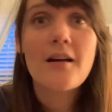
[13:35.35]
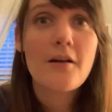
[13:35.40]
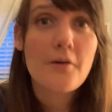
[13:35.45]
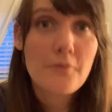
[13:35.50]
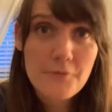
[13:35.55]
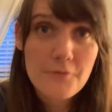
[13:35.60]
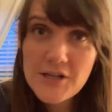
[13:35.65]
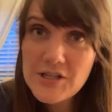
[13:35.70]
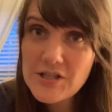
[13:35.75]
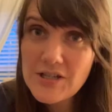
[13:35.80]

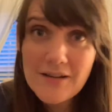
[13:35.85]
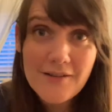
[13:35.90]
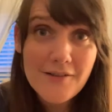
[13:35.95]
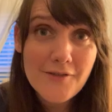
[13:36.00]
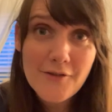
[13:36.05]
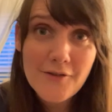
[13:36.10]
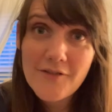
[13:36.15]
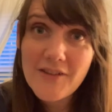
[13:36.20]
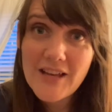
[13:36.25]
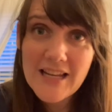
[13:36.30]
Reach out if
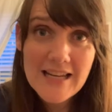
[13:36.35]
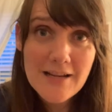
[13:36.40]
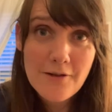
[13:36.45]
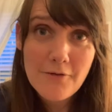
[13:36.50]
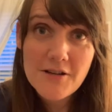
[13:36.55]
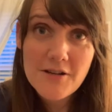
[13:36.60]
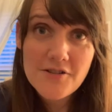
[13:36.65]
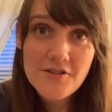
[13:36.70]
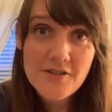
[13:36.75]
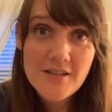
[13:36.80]
you have any
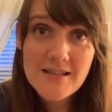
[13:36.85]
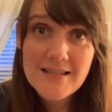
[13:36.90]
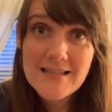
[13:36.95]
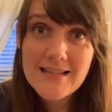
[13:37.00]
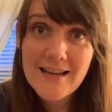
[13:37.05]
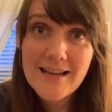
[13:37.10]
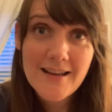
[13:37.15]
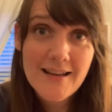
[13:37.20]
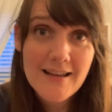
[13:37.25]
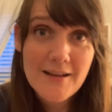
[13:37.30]
questions.
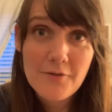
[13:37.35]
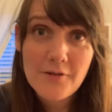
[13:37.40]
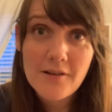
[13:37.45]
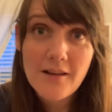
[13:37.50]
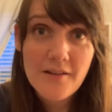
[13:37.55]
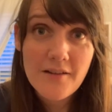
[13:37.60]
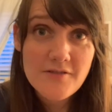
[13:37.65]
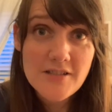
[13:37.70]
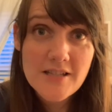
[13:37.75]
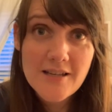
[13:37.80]
I would
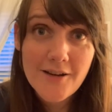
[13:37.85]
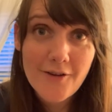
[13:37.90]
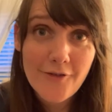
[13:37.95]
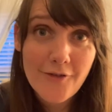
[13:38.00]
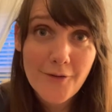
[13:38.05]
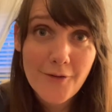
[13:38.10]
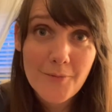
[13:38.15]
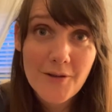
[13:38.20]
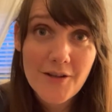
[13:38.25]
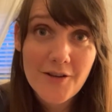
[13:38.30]
love to hear
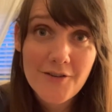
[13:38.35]
from you.